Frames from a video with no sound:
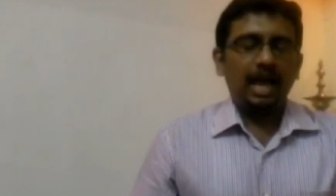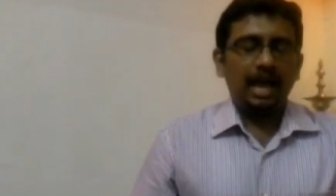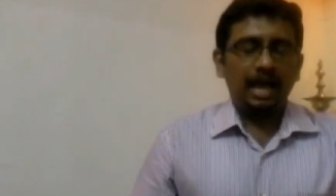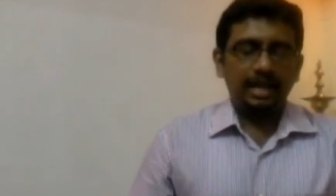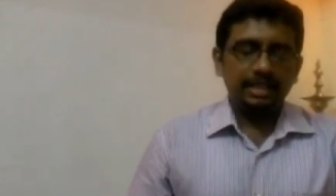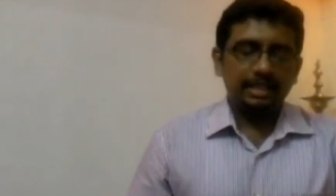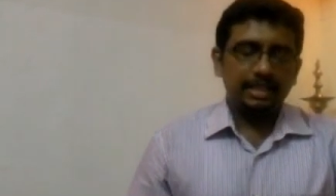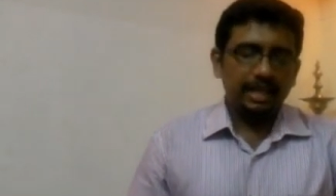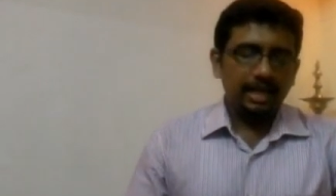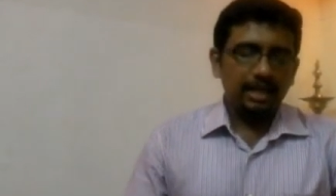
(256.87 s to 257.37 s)

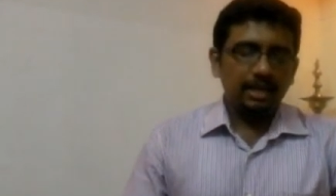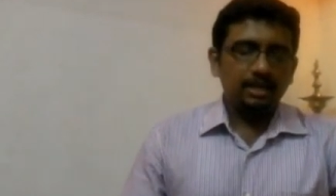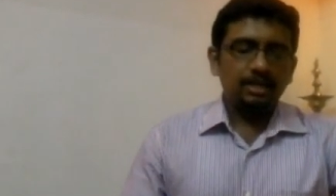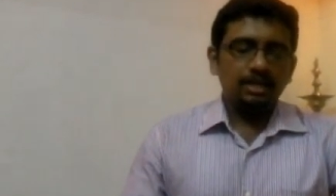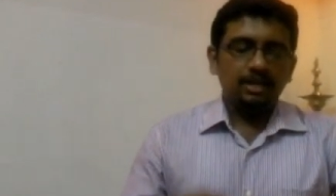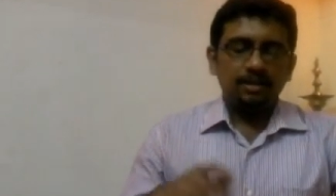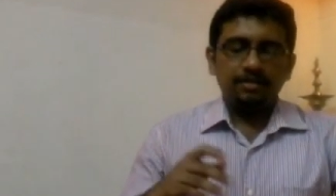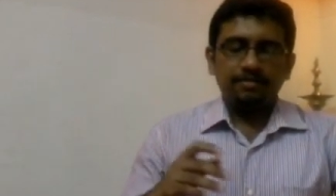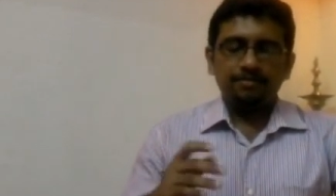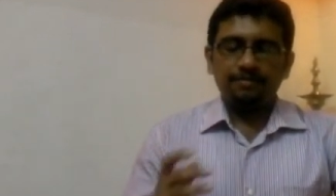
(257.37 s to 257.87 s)
and
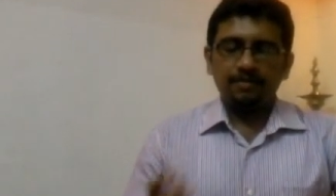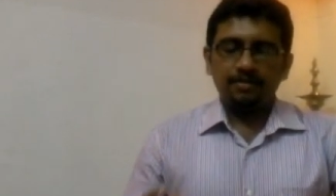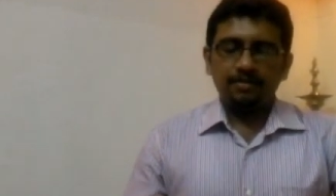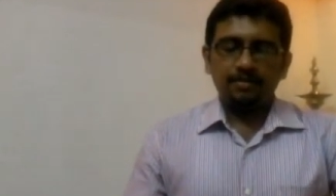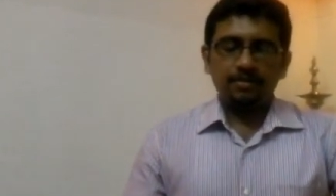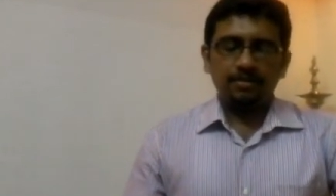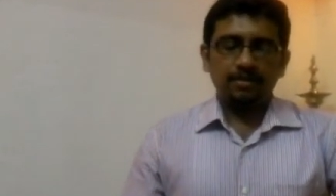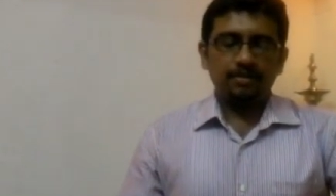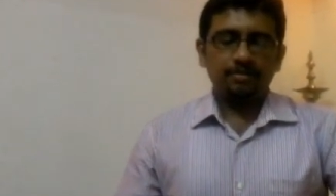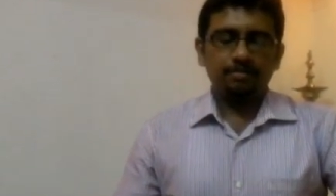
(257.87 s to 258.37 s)
then
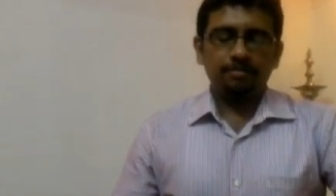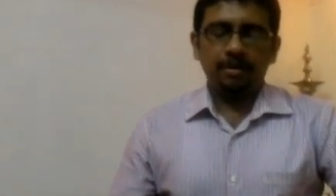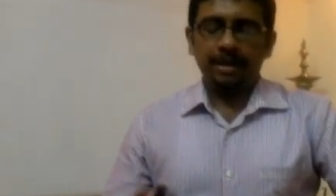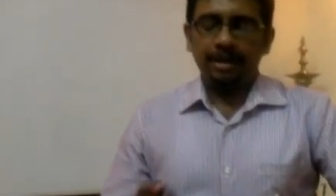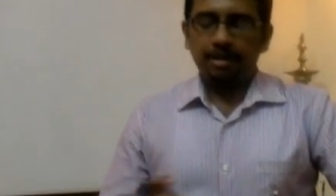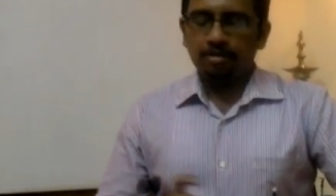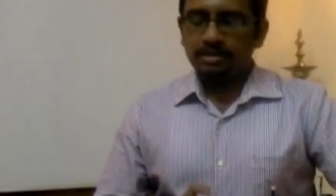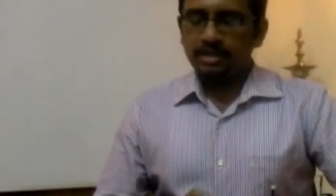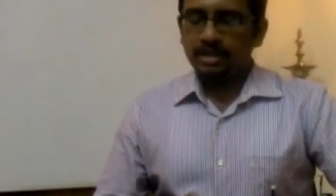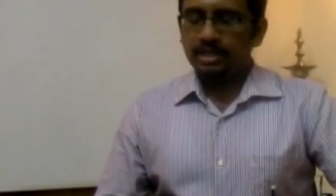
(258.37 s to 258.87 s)
by
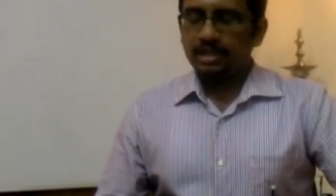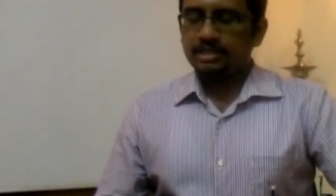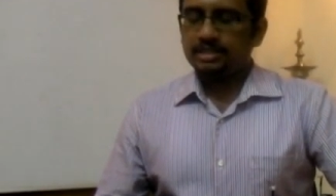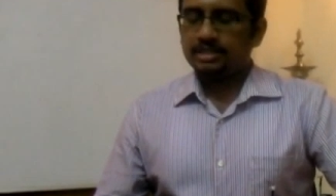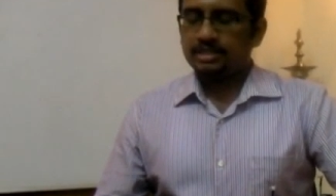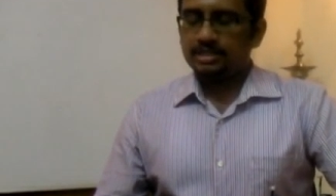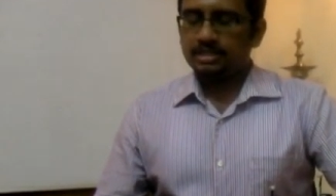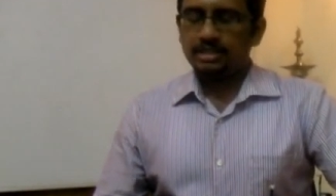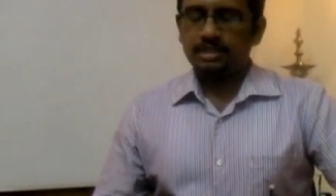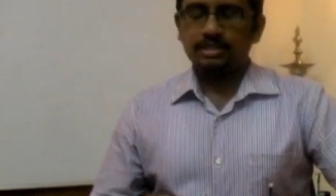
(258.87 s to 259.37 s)
using the
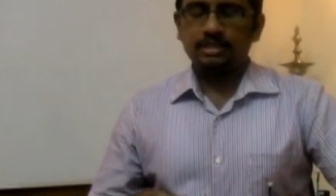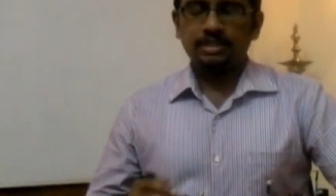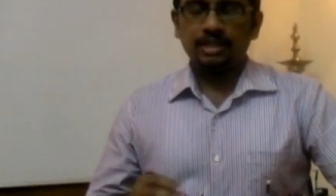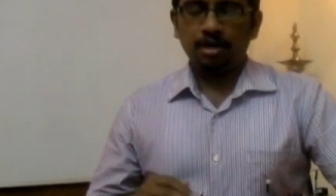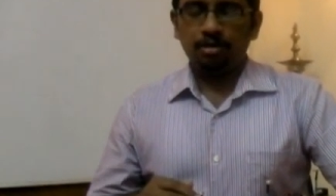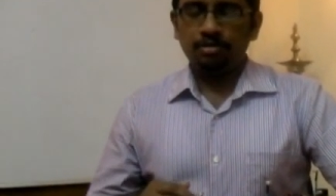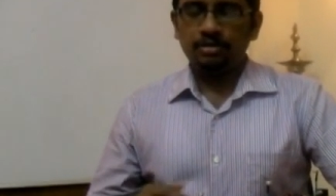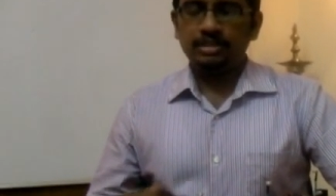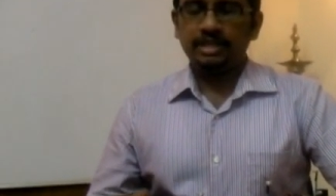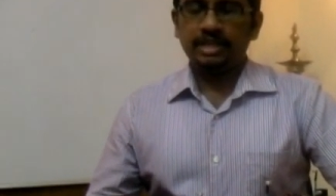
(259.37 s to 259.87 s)

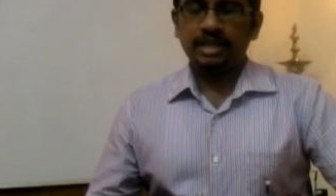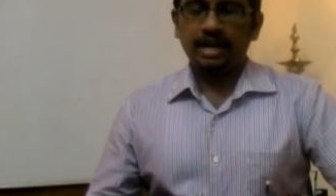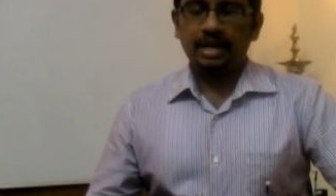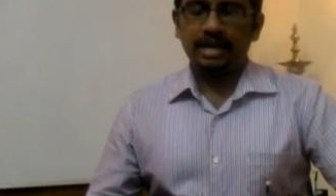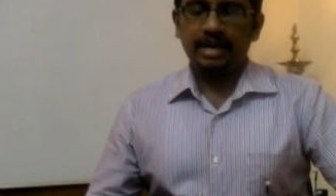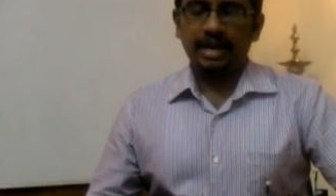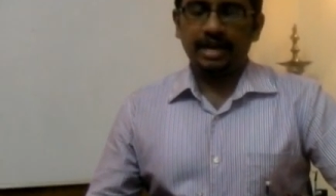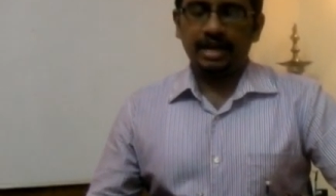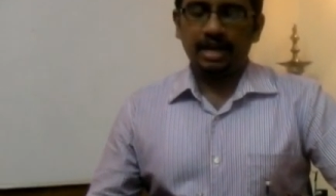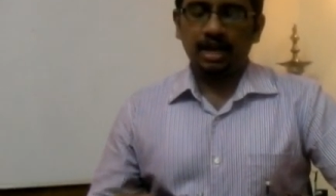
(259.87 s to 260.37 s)
sound
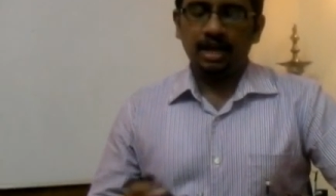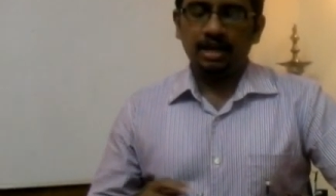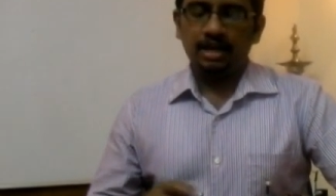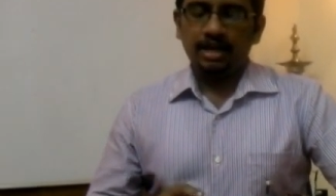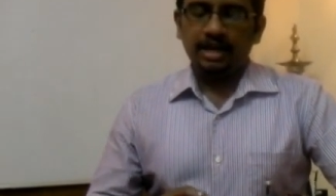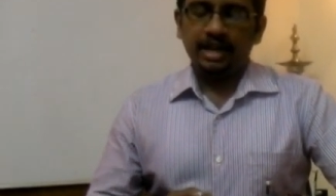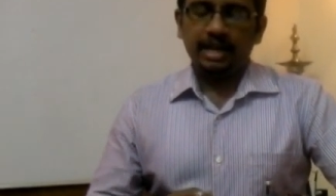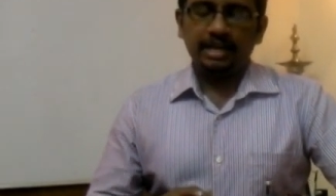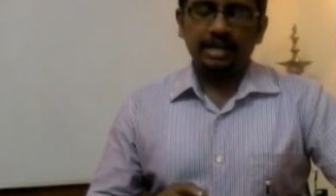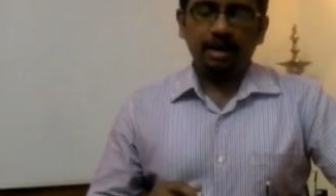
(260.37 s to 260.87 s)
signal
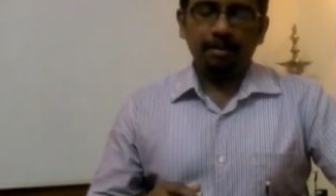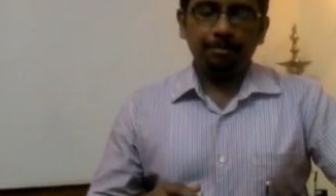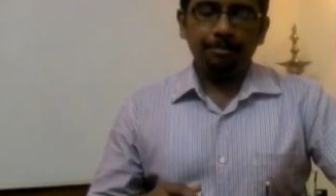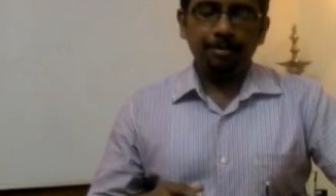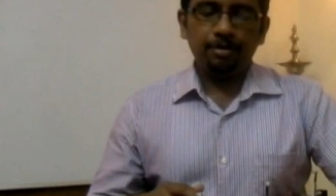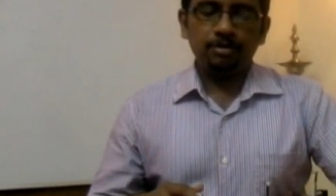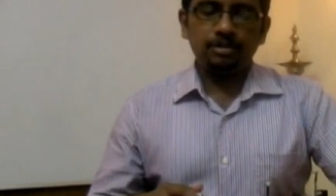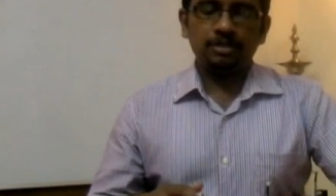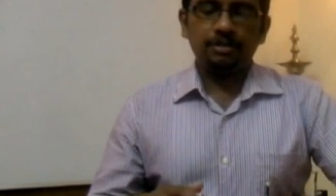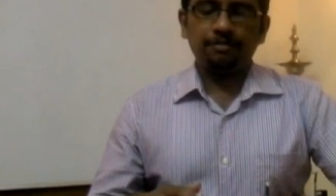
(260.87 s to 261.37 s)
data, it
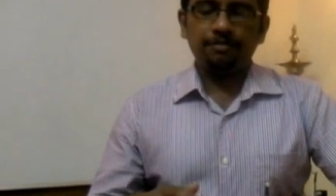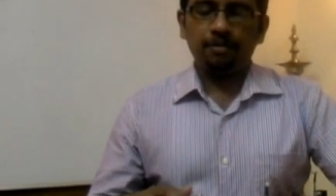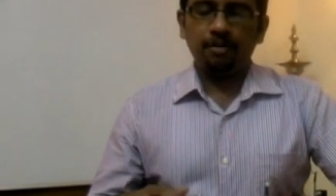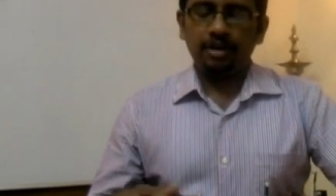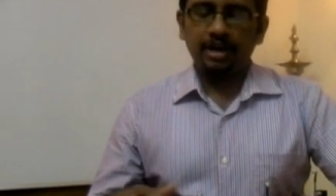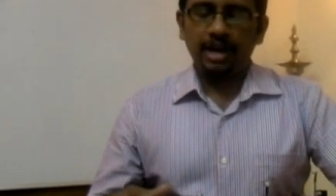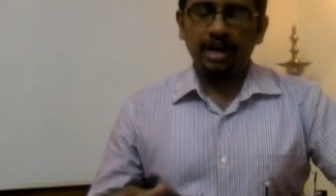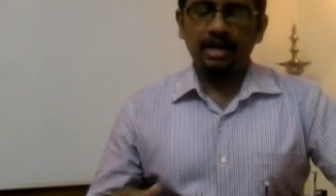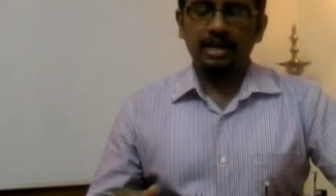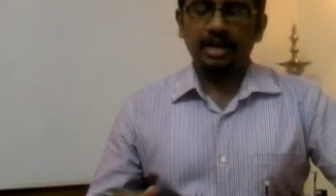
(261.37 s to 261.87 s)
computes the
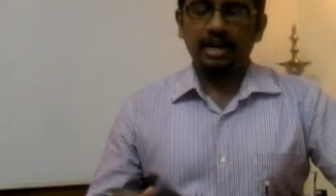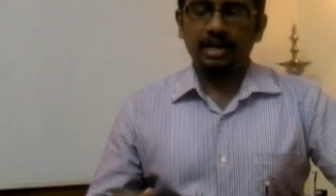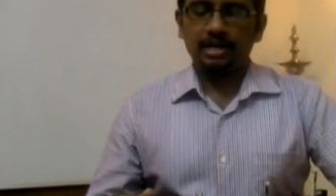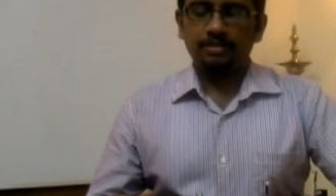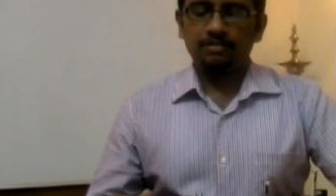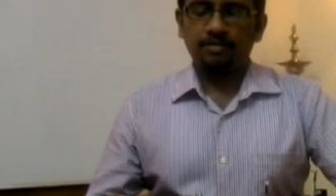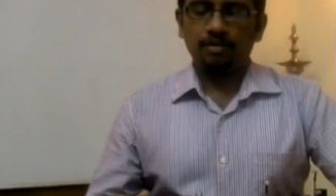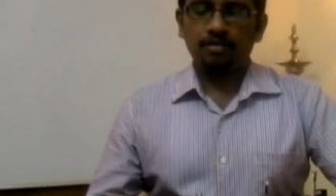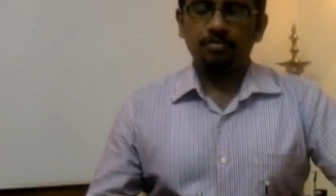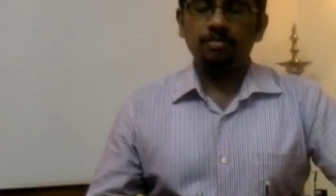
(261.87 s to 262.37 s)
Fourier
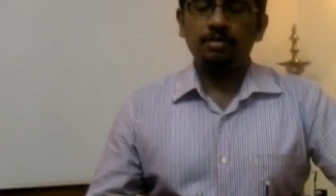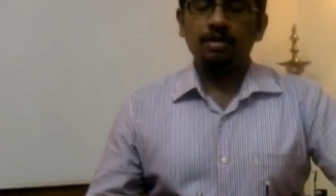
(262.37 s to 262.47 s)
transform